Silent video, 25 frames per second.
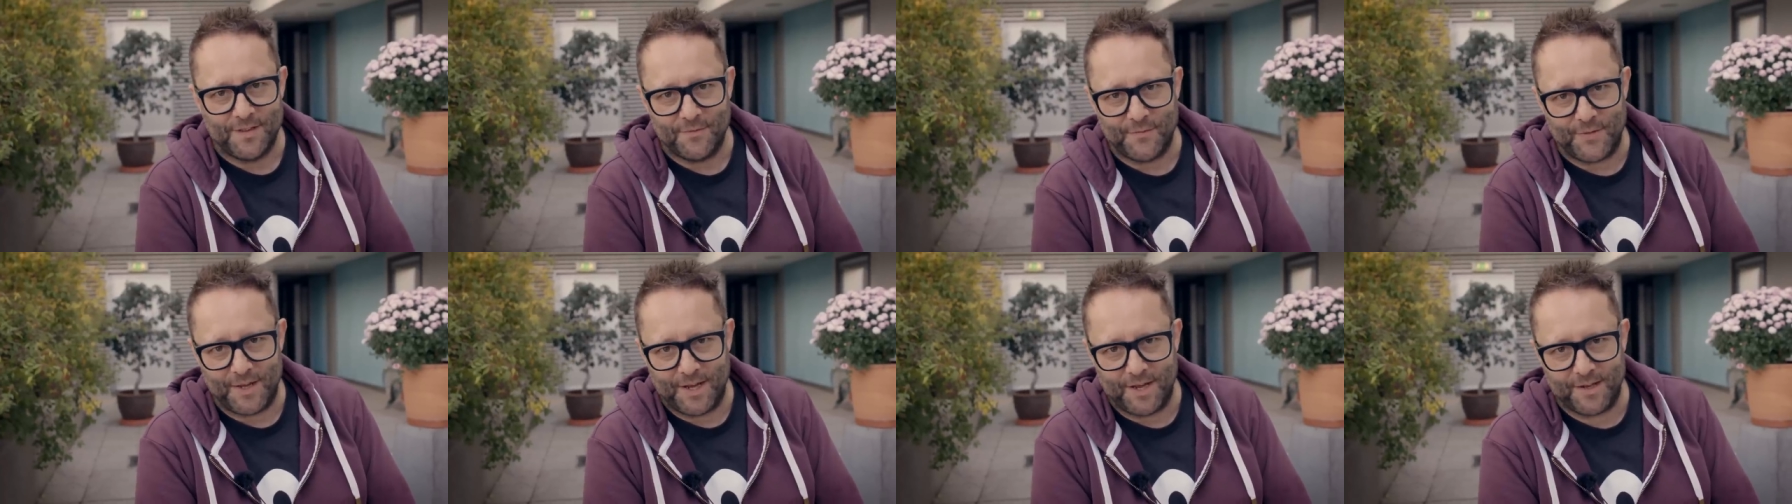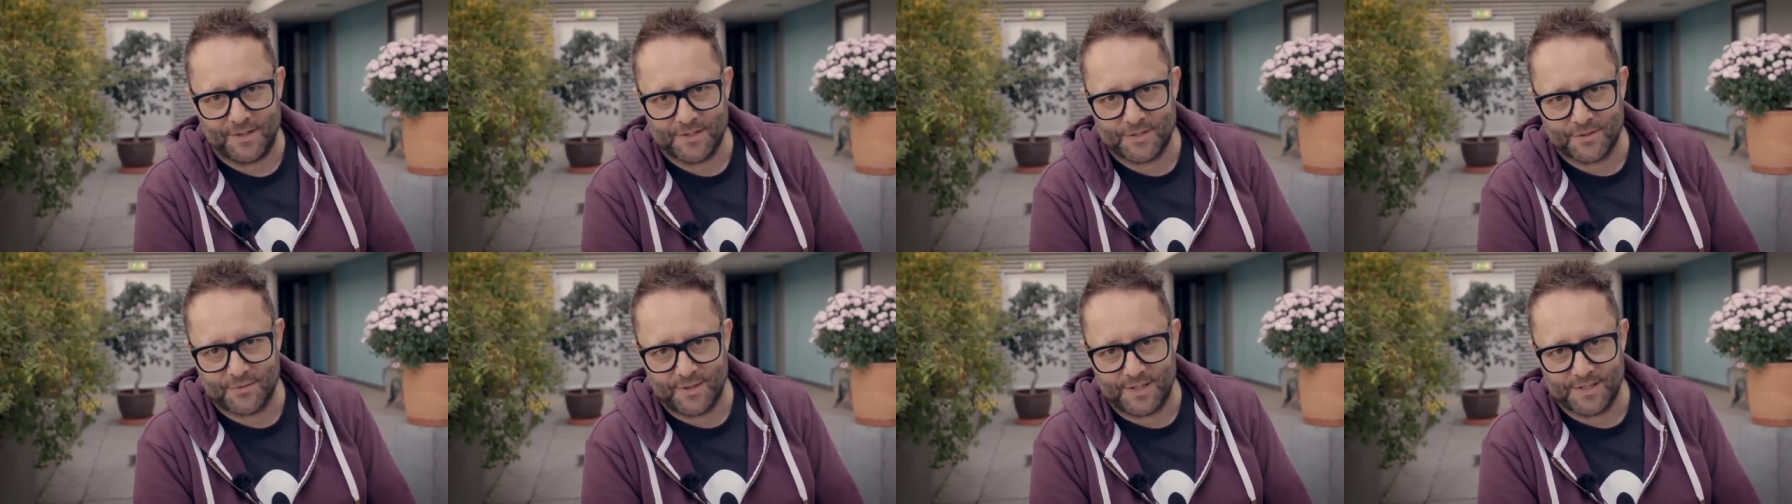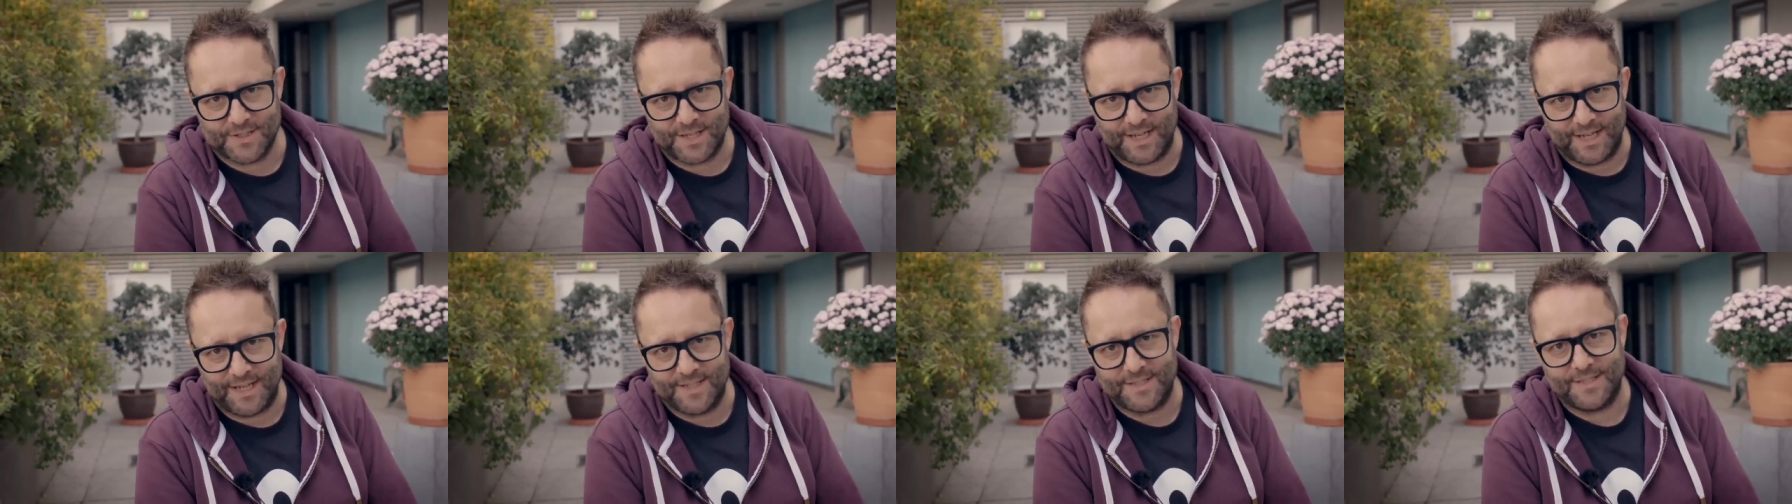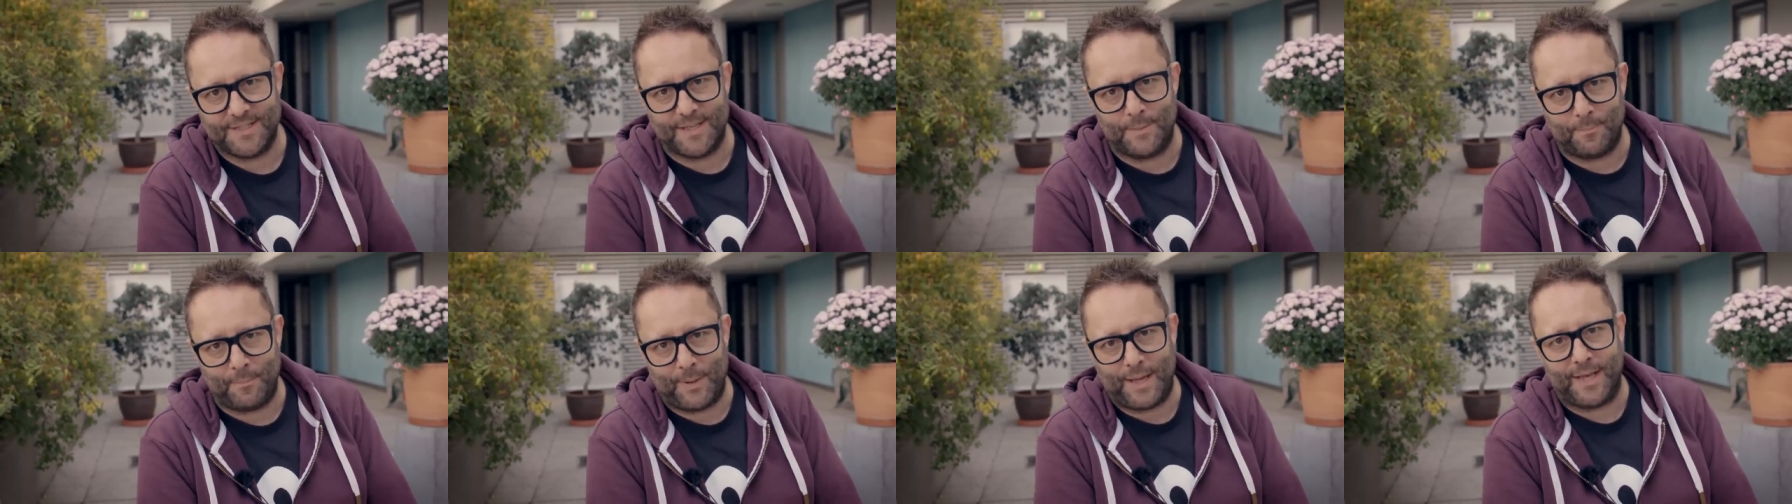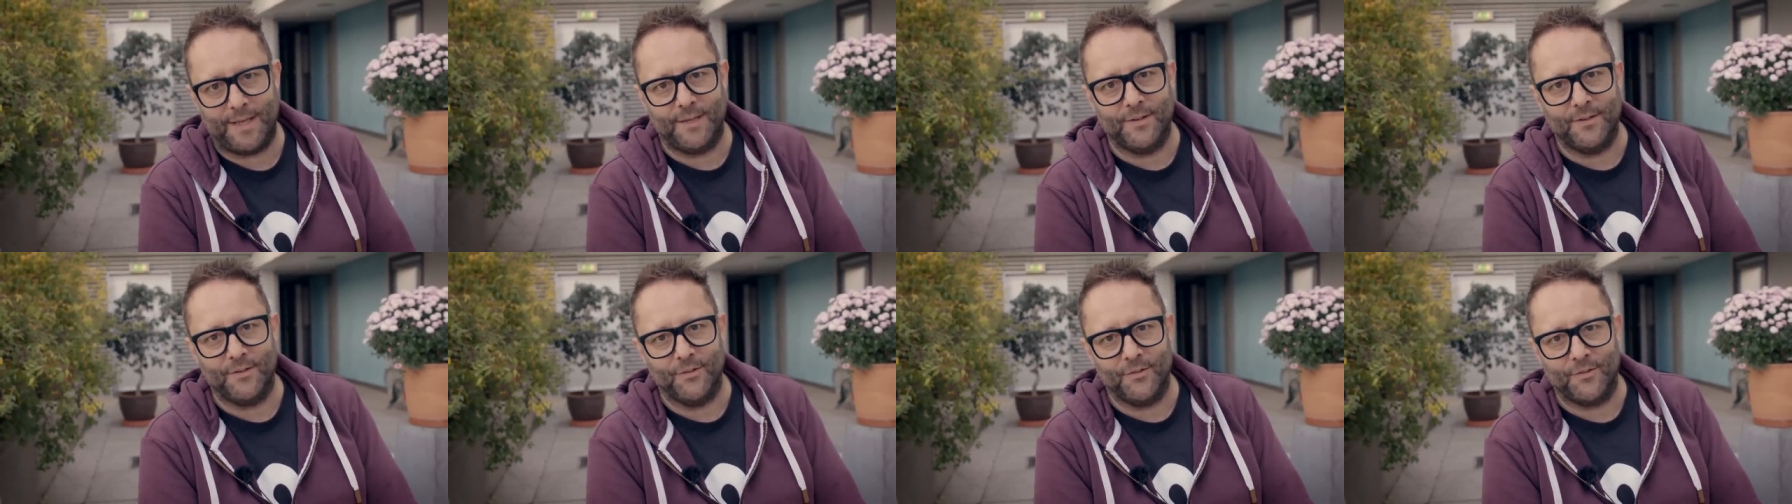The answer is, it
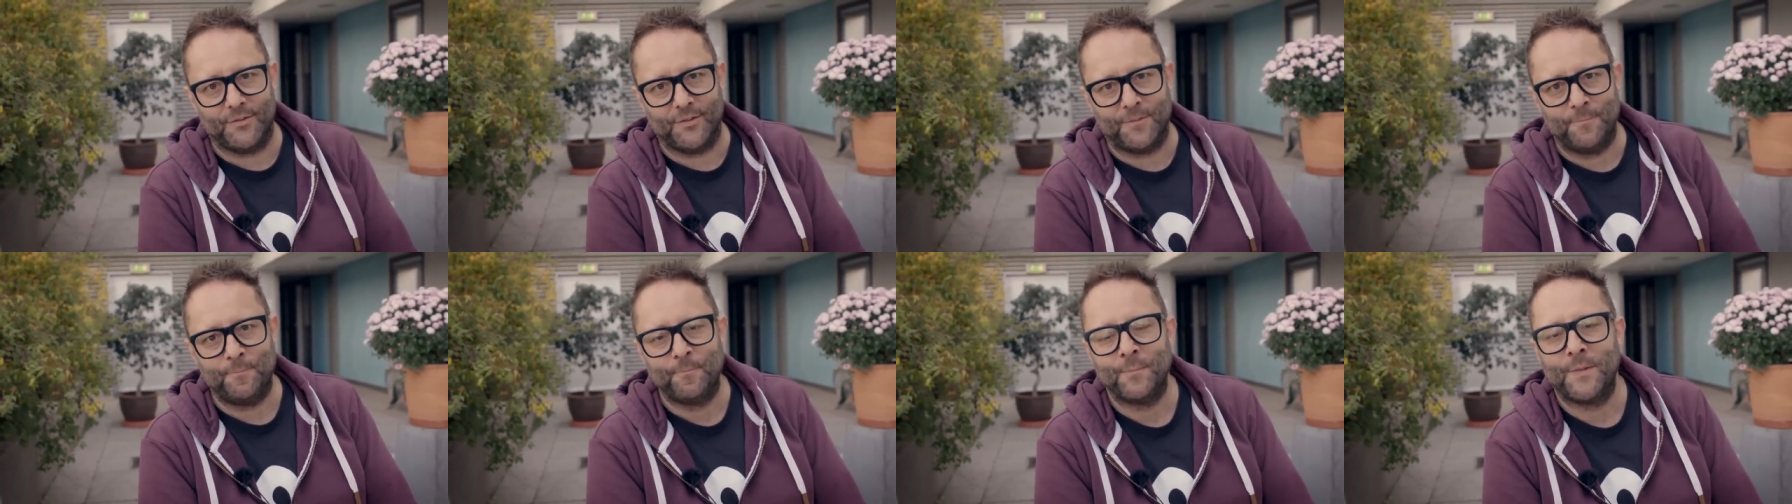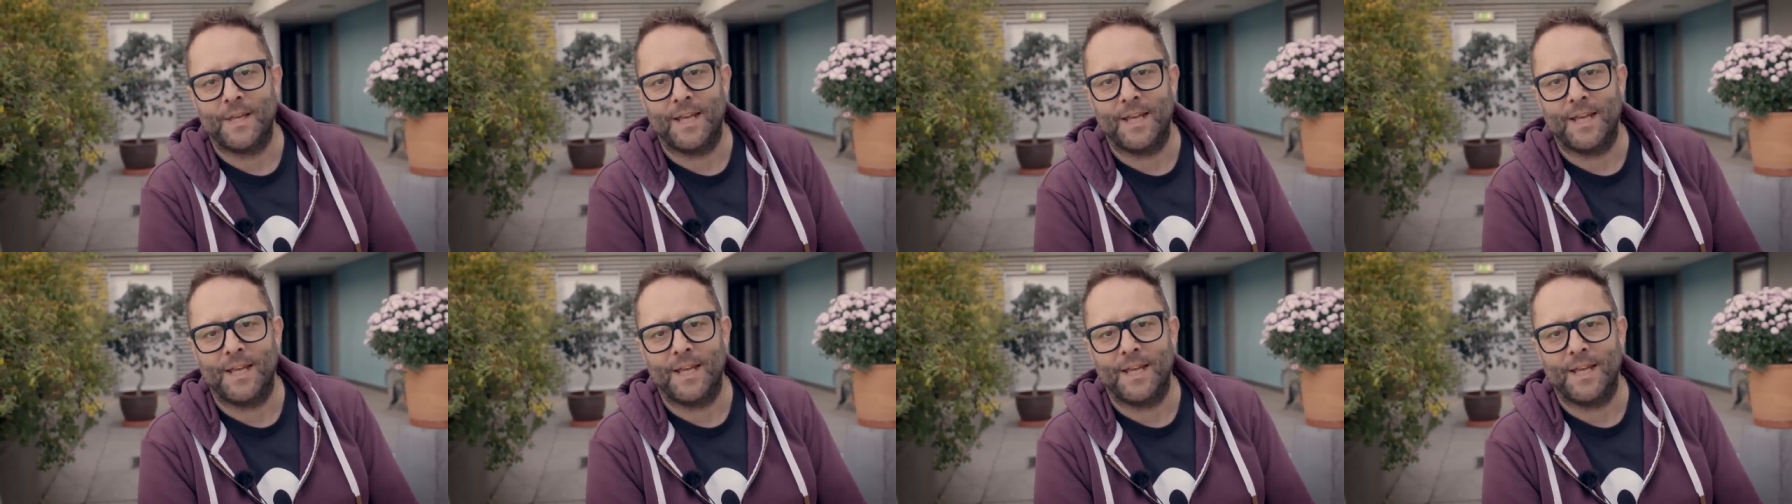depends.